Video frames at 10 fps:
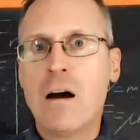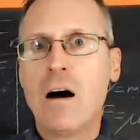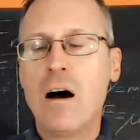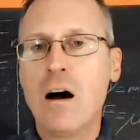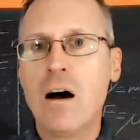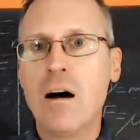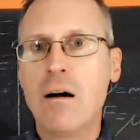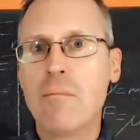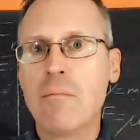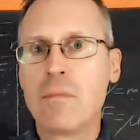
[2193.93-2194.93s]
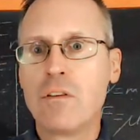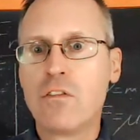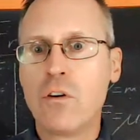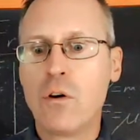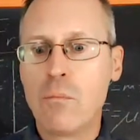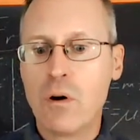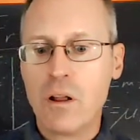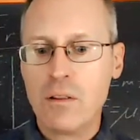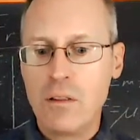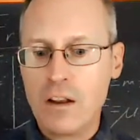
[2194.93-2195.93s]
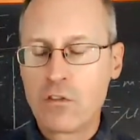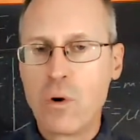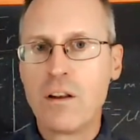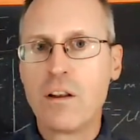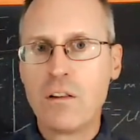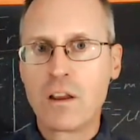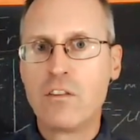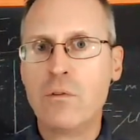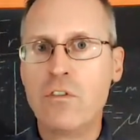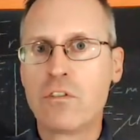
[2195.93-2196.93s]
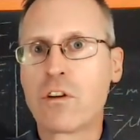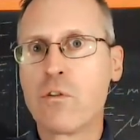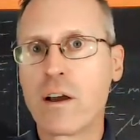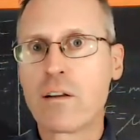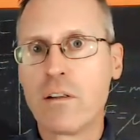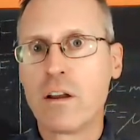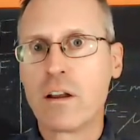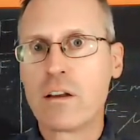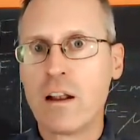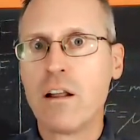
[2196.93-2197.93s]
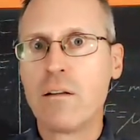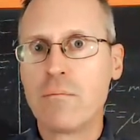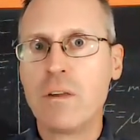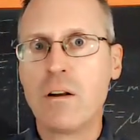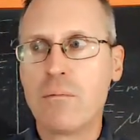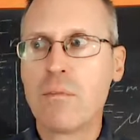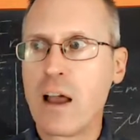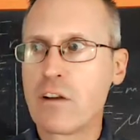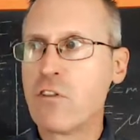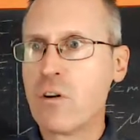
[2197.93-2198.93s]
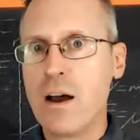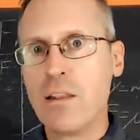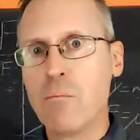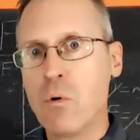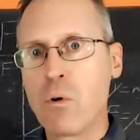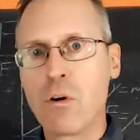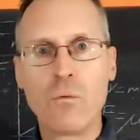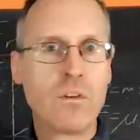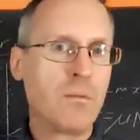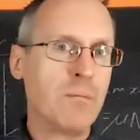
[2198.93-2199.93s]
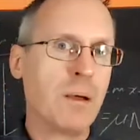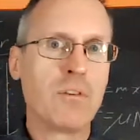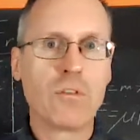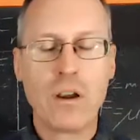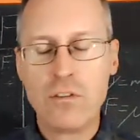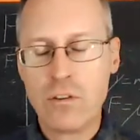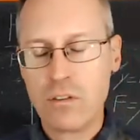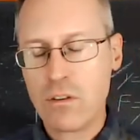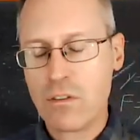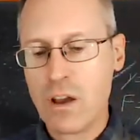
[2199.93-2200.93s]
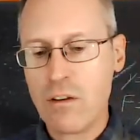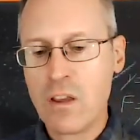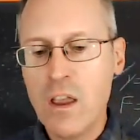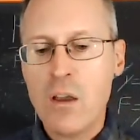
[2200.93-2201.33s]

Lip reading: But I just wanted to do just a quick kind of lecture on the board and with some demonstrations and stuff.